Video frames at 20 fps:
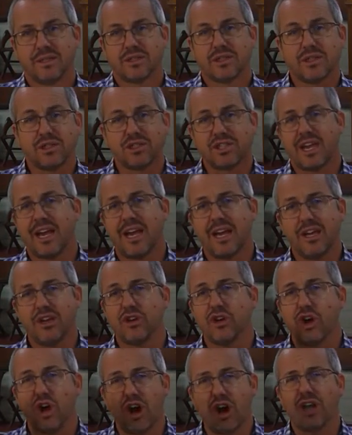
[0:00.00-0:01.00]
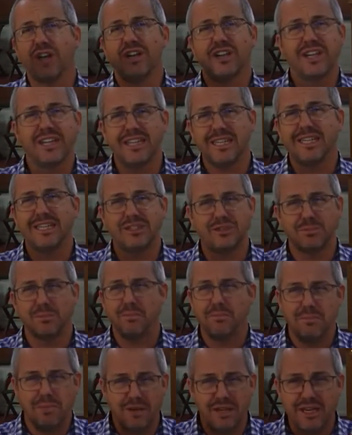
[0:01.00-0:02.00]
to say God needs
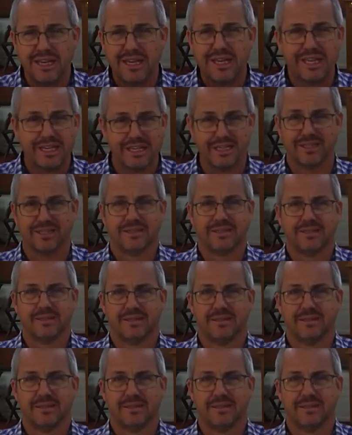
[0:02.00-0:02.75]
me.